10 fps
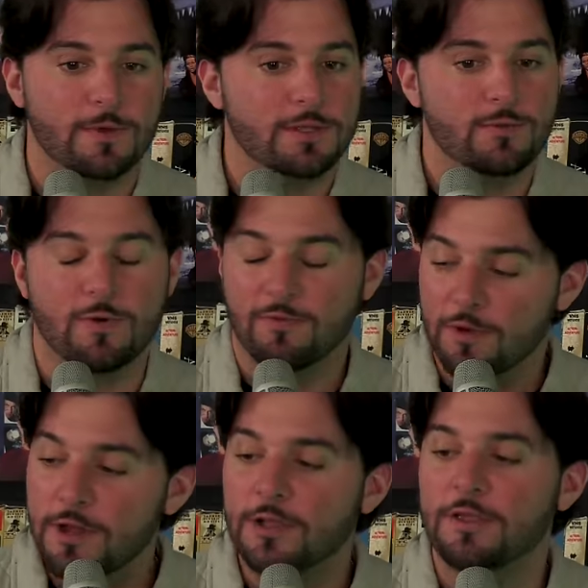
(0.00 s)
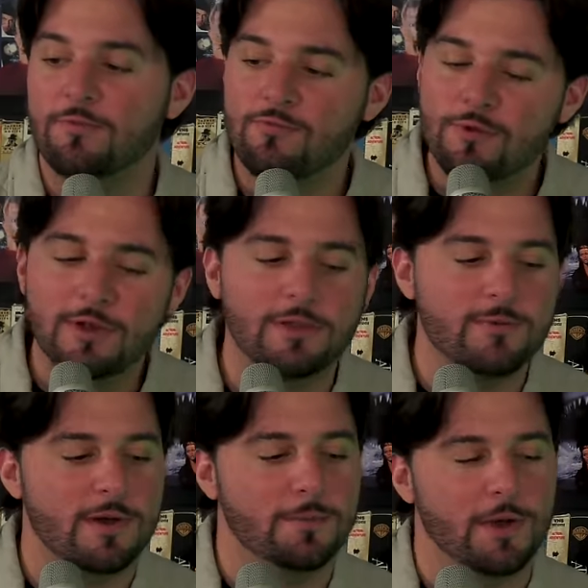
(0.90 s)
And when you will really, really
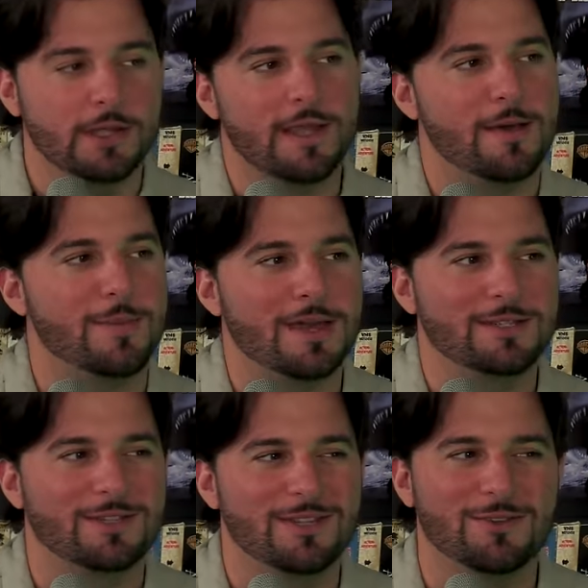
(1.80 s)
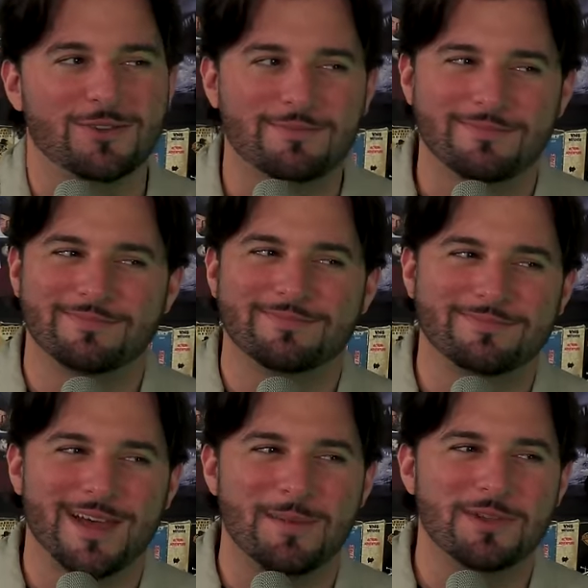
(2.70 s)
want to break down Man of Steel,
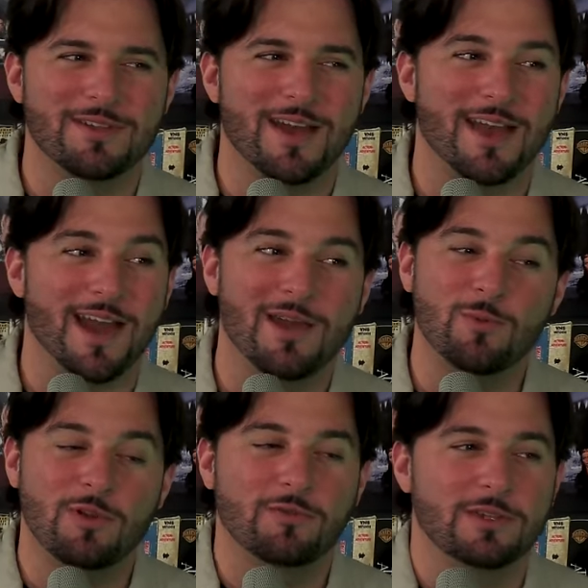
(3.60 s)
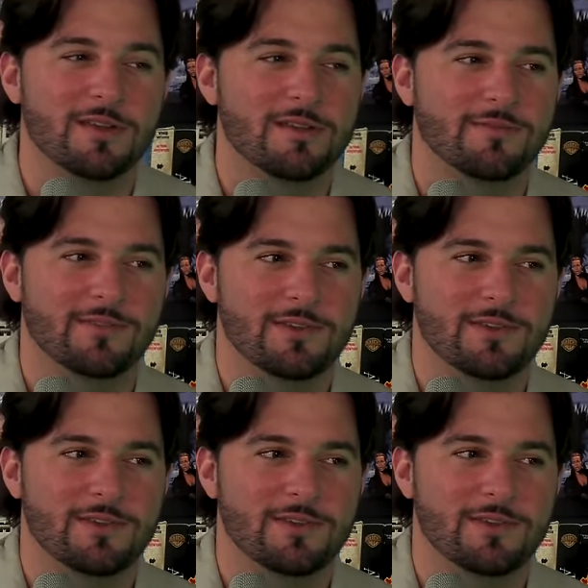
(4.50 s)
I'm your guy. I will return